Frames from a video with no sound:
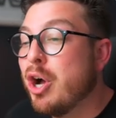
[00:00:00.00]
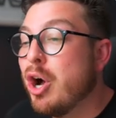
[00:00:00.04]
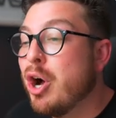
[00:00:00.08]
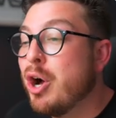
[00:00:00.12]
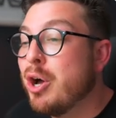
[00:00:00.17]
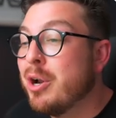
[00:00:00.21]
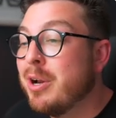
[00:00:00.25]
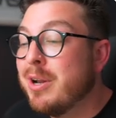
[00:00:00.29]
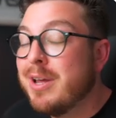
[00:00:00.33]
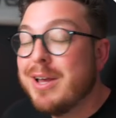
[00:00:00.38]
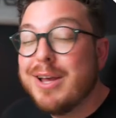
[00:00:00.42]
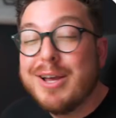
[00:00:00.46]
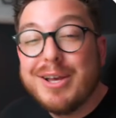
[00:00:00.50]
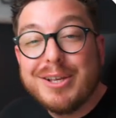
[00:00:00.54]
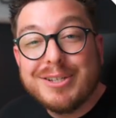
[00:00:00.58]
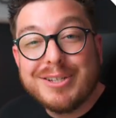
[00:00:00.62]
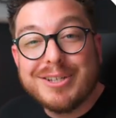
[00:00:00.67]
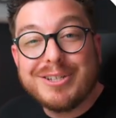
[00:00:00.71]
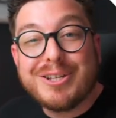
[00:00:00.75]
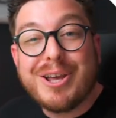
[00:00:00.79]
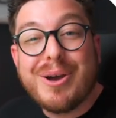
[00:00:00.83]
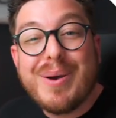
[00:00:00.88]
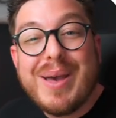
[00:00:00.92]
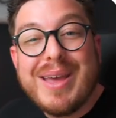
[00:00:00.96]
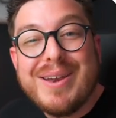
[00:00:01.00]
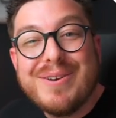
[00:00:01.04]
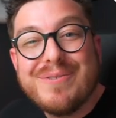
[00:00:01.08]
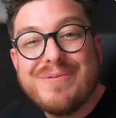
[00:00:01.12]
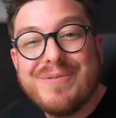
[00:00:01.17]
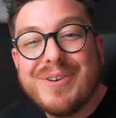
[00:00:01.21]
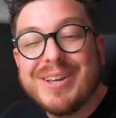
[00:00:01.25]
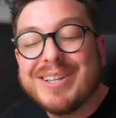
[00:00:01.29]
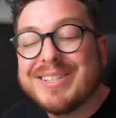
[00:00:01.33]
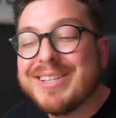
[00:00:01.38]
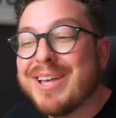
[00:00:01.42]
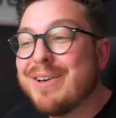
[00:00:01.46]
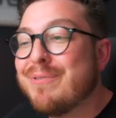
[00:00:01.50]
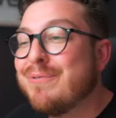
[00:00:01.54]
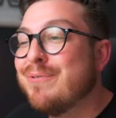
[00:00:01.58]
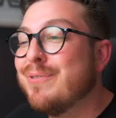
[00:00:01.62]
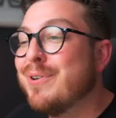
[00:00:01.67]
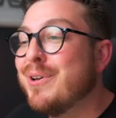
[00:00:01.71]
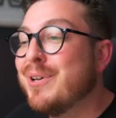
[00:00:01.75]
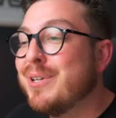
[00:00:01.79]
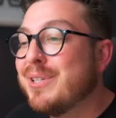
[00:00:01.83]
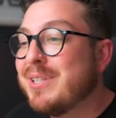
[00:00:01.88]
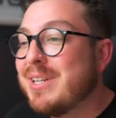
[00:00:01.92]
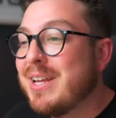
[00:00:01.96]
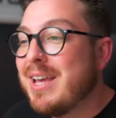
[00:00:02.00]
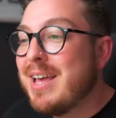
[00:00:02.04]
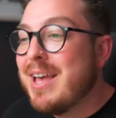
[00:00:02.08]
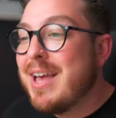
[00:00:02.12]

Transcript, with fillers: on. So let's go ahead and fix that first.